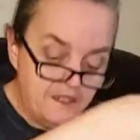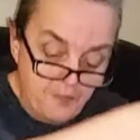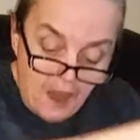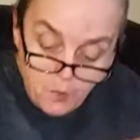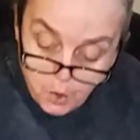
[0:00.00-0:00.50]

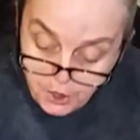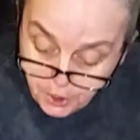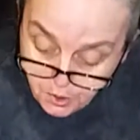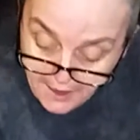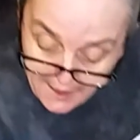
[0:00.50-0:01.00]
if I were
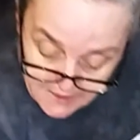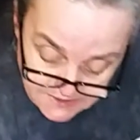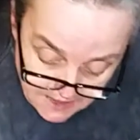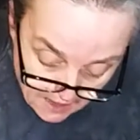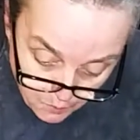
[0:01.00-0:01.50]
you
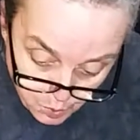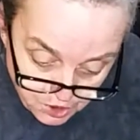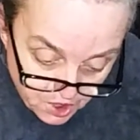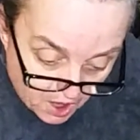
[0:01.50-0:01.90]
guys, I would